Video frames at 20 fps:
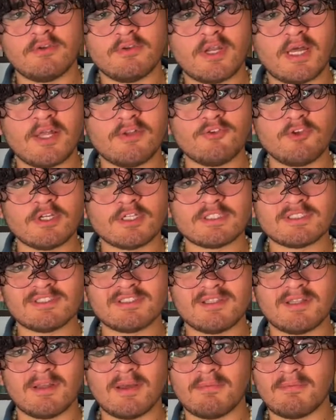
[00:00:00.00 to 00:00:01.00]
not
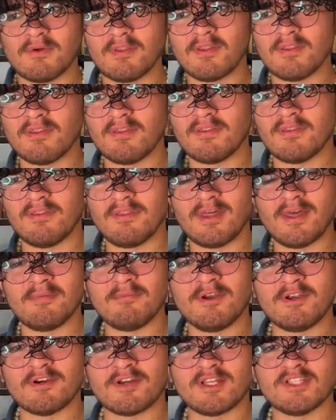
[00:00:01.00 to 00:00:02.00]
just about the
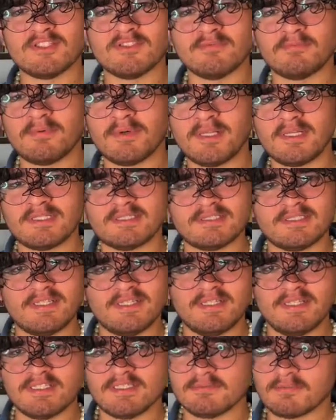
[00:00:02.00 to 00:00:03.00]
immigration of
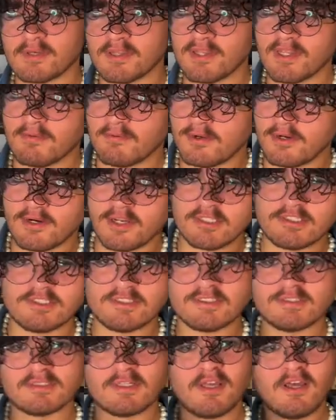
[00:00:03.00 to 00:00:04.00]
Palestinians, but the
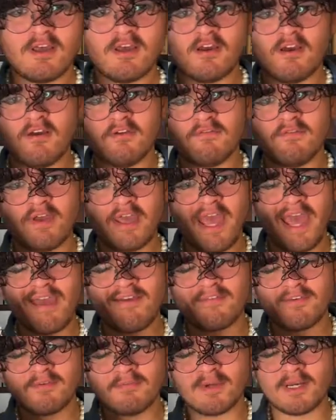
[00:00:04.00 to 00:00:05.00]
immigrations of
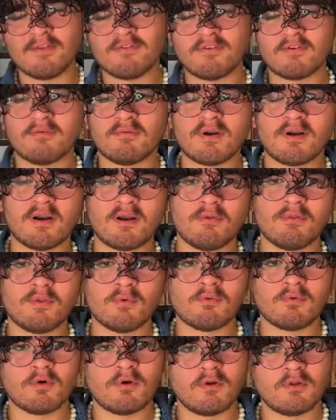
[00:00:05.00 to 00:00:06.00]
everybody from around the
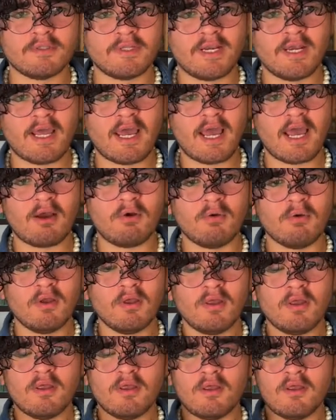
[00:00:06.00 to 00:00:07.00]
world and how
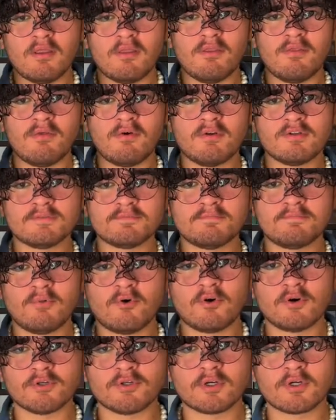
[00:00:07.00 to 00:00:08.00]
those
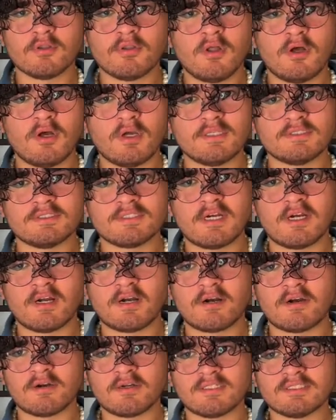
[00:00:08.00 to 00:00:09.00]
border laws
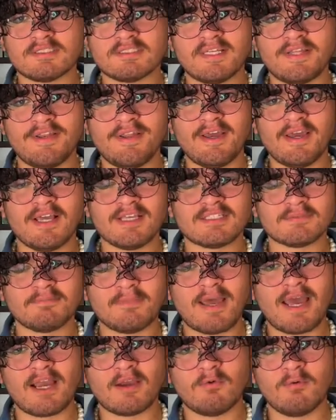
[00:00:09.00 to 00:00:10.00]
are setting us
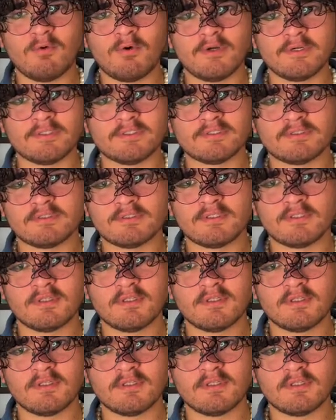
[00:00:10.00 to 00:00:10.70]
backwards